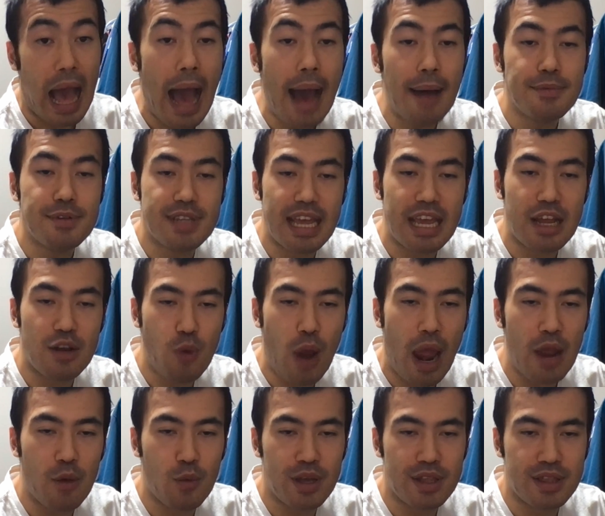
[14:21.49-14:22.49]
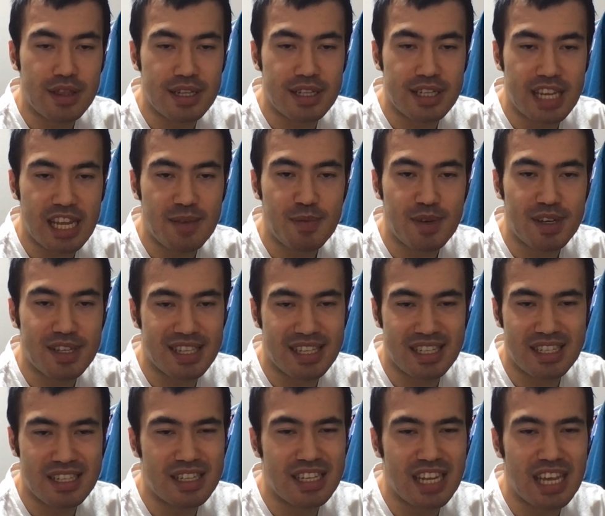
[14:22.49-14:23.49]
I'm staying right with this team because
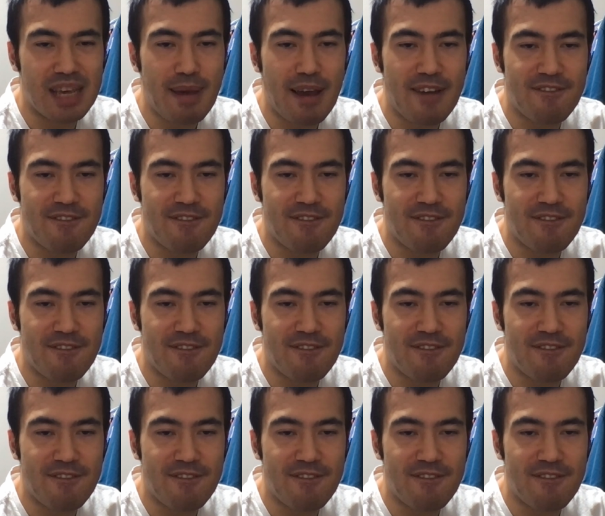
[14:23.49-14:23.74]
this is a team